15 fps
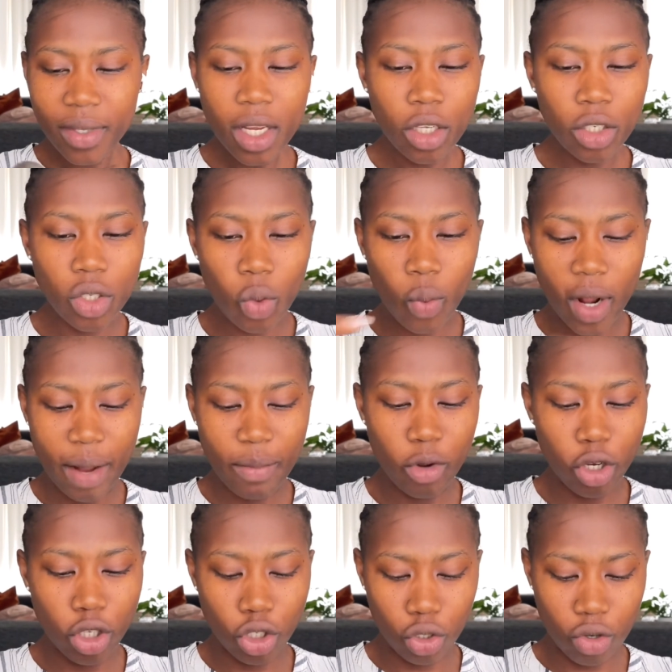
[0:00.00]
So what I'm
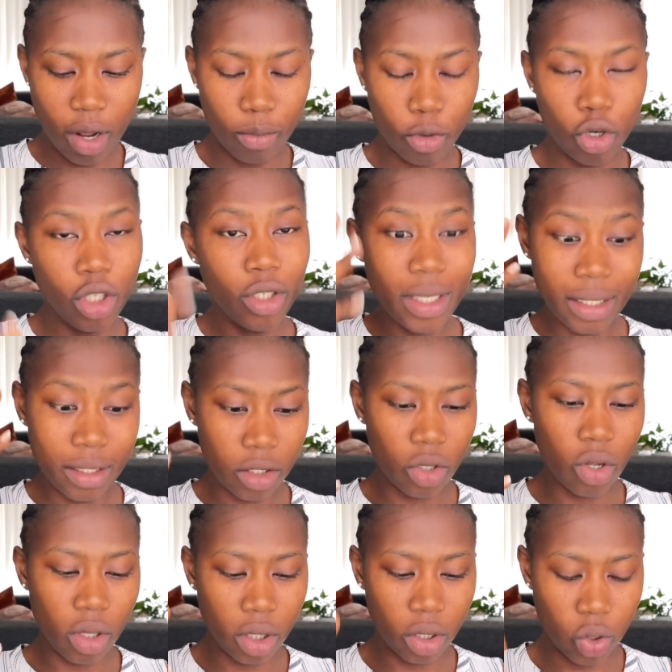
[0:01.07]
going to do, I'm going to
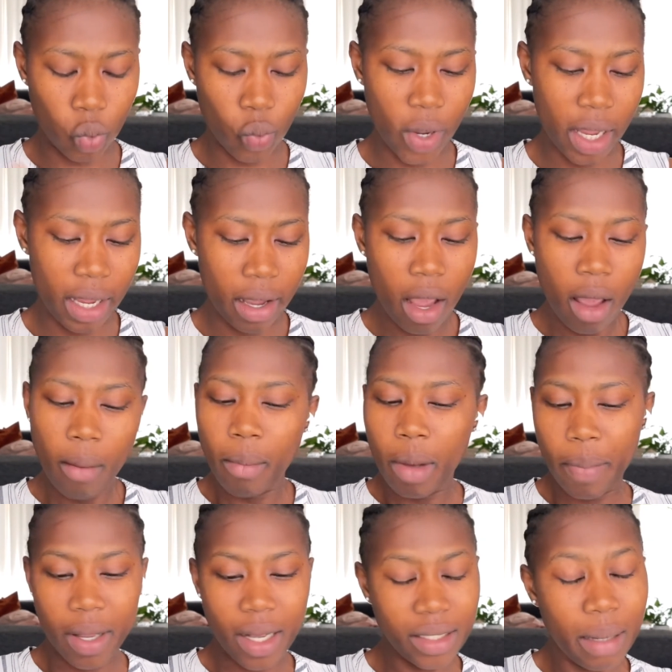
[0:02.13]
install this wig, but
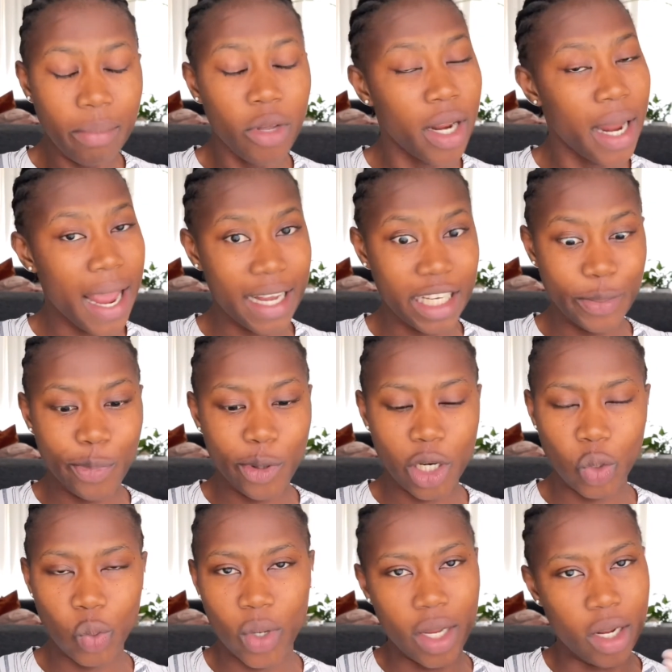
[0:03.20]
because I'm not an
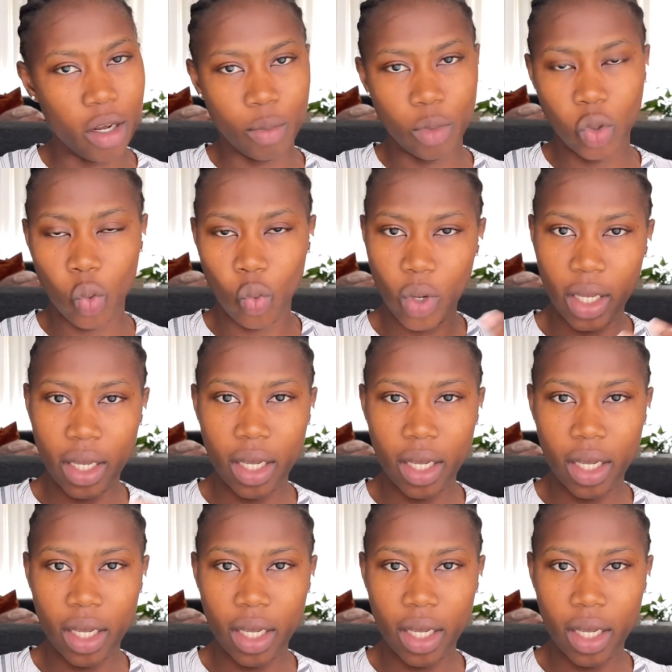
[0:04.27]
expert when it comes to wig